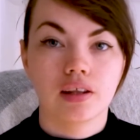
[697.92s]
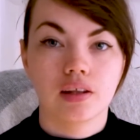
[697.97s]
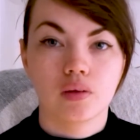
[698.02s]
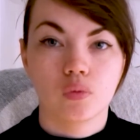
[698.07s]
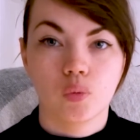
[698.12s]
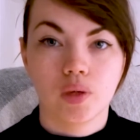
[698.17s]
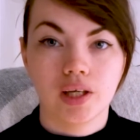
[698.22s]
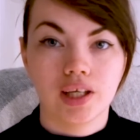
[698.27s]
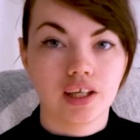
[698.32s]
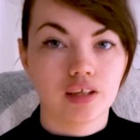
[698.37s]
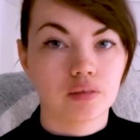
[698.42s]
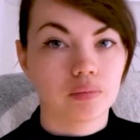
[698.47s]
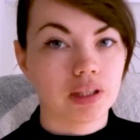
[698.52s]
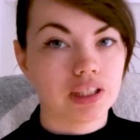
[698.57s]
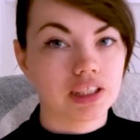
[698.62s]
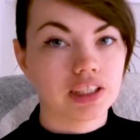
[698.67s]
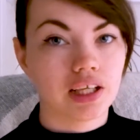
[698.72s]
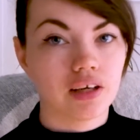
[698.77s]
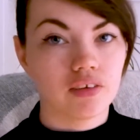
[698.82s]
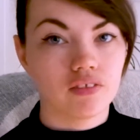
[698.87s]
weaning
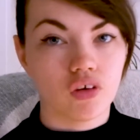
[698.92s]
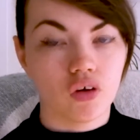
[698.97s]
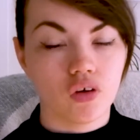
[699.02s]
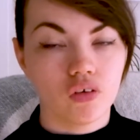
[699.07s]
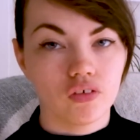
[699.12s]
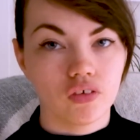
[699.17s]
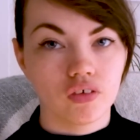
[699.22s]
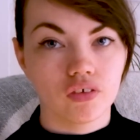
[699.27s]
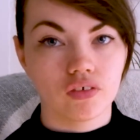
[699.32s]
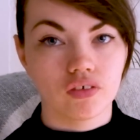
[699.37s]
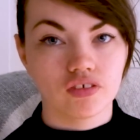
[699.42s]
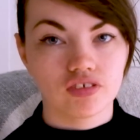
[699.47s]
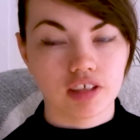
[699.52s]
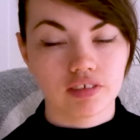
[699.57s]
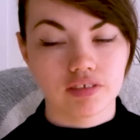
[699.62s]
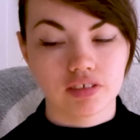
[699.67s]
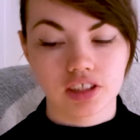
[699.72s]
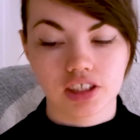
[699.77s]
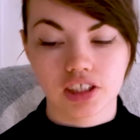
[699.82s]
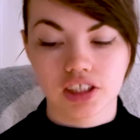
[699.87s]
myself off of
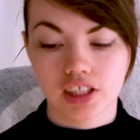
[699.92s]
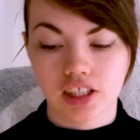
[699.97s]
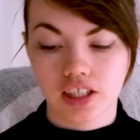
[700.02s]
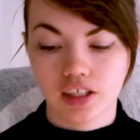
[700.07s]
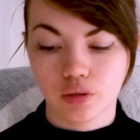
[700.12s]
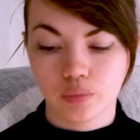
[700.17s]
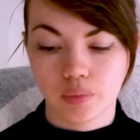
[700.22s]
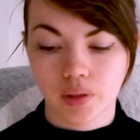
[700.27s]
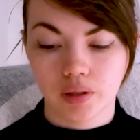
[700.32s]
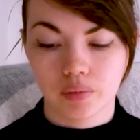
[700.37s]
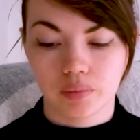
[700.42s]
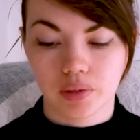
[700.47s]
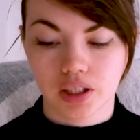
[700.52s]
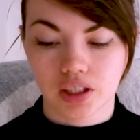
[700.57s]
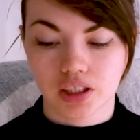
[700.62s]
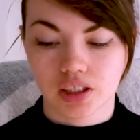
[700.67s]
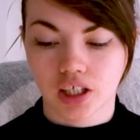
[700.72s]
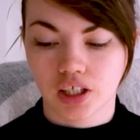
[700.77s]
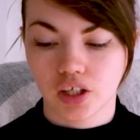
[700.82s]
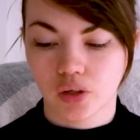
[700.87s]
references a little bit,
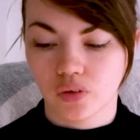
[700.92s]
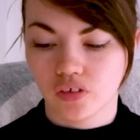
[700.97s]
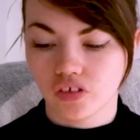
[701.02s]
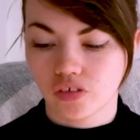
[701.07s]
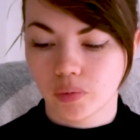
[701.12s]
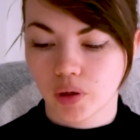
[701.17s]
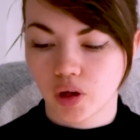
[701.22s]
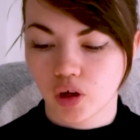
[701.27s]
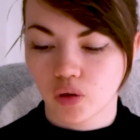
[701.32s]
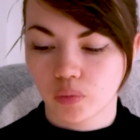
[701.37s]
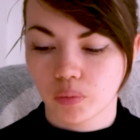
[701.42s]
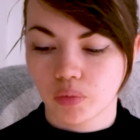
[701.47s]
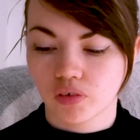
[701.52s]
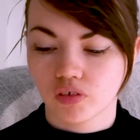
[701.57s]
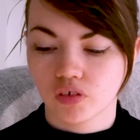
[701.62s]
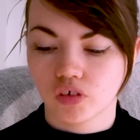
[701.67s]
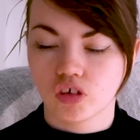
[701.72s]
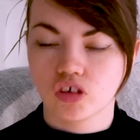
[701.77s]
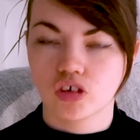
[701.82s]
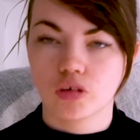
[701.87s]
because I know I've spoken
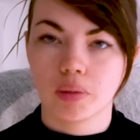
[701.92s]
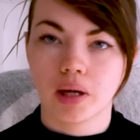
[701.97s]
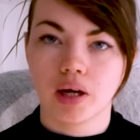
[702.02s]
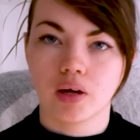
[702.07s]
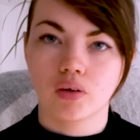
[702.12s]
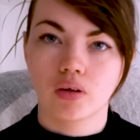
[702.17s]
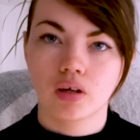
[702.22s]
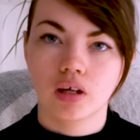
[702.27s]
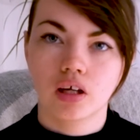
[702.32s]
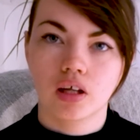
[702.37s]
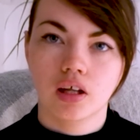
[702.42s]
before about